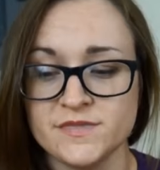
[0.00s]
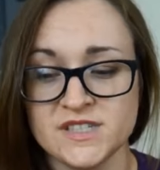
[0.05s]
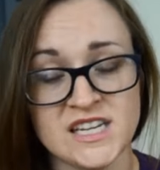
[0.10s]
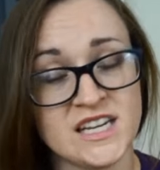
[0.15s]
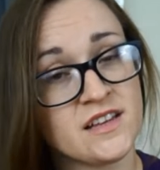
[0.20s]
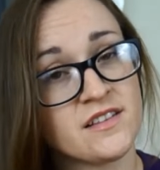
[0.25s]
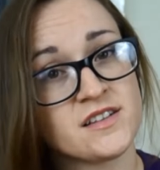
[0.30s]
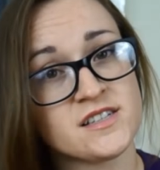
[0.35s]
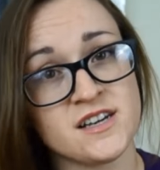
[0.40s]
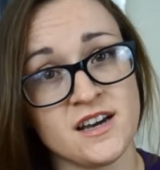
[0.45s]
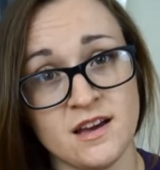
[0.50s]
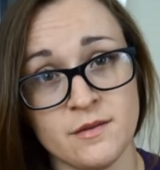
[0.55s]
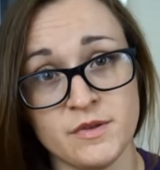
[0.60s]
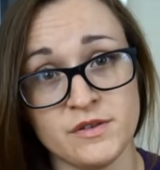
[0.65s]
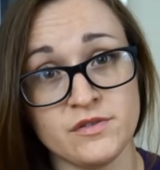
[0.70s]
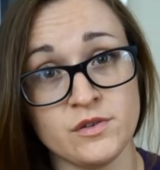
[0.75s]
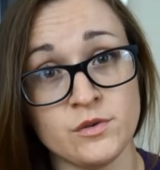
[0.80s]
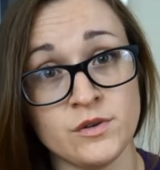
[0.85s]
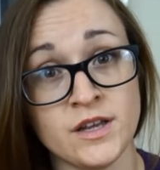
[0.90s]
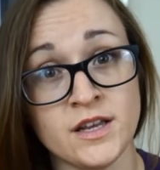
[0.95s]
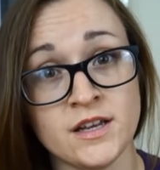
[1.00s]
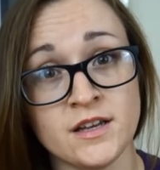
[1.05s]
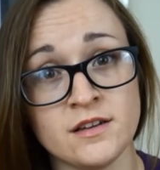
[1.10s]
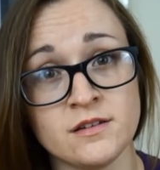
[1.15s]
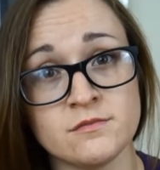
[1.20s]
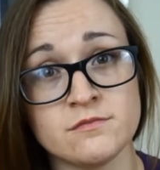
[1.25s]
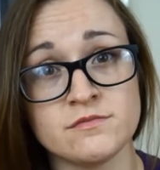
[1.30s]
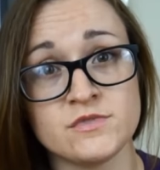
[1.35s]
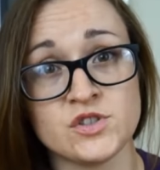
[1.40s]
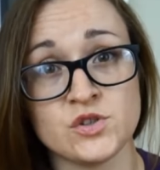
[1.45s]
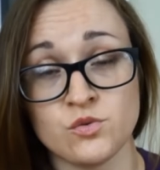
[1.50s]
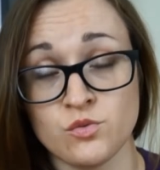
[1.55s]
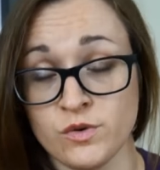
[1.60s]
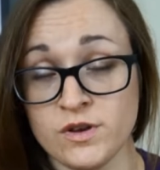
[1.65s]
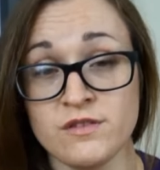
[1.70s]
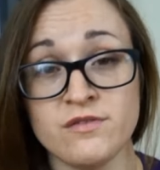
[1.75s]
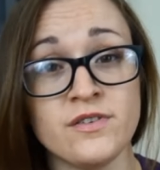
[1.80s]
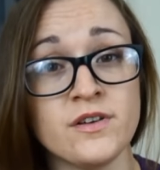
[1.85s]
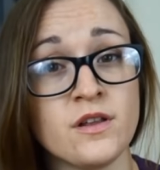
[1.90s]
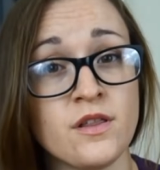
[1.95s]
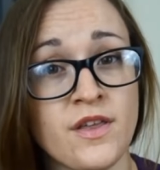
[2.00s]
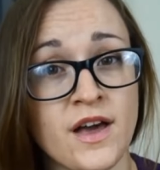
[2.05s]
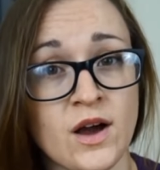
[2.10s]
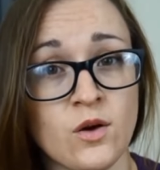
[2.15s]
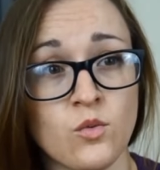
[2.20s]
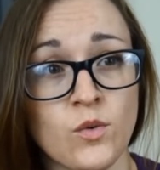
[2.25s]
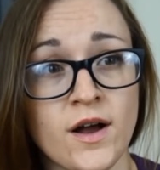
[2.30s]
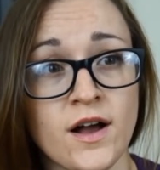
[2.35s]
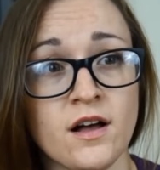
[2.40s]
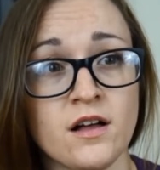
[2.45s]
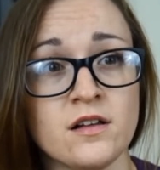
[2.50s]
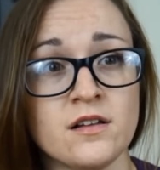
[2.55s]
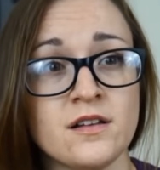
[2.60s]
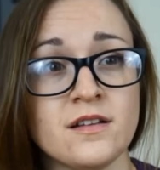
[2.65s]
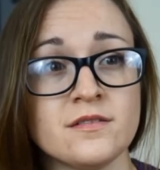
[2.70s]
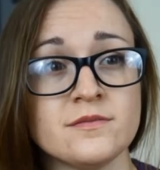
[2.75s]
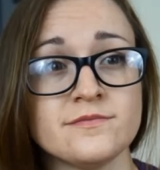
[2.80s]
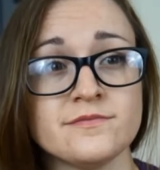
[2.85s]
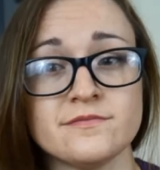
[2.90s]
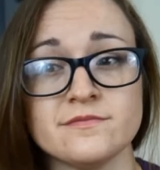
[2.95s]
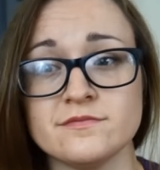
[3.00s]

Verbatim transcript: take the time, if you need it, to refill that well.